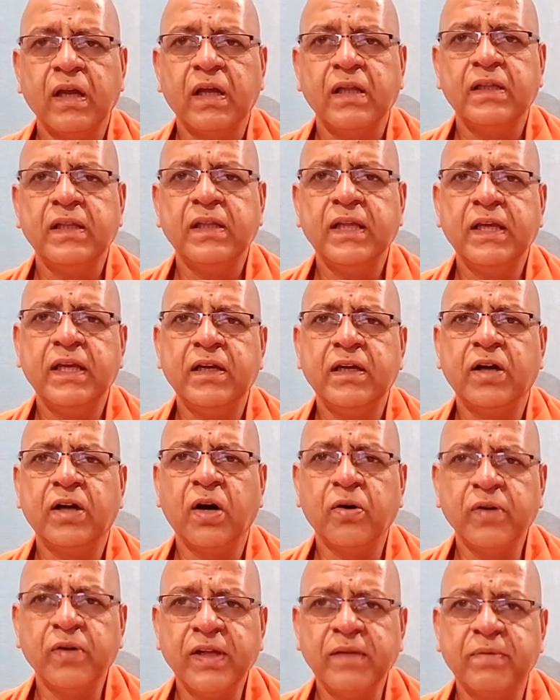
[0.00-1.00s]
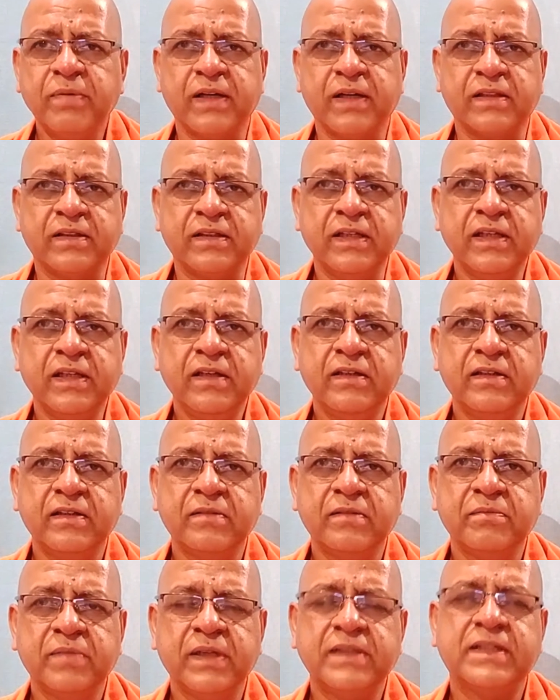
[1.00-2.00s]
the Gauni bhakti,
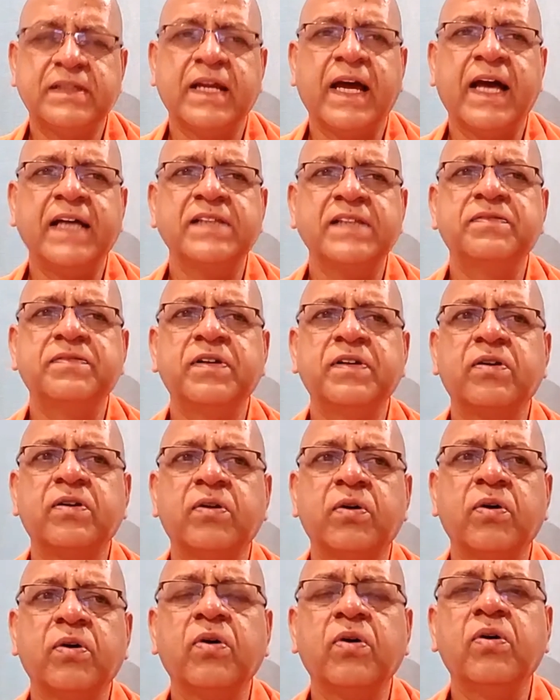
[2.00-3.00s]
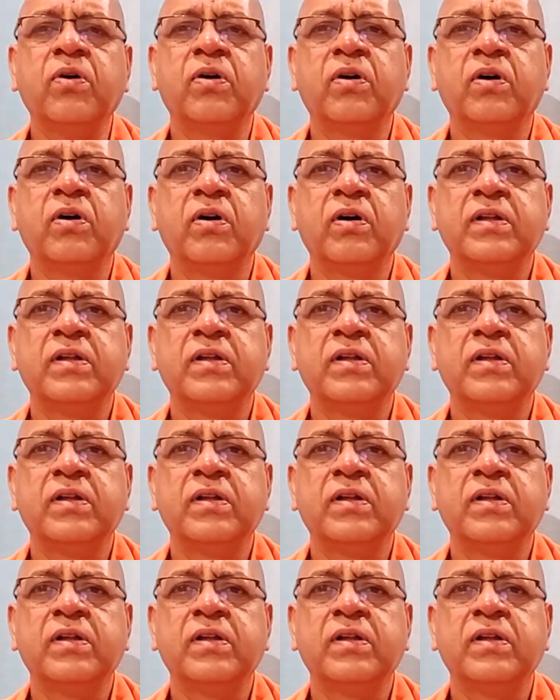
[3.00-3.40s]
but as we grow,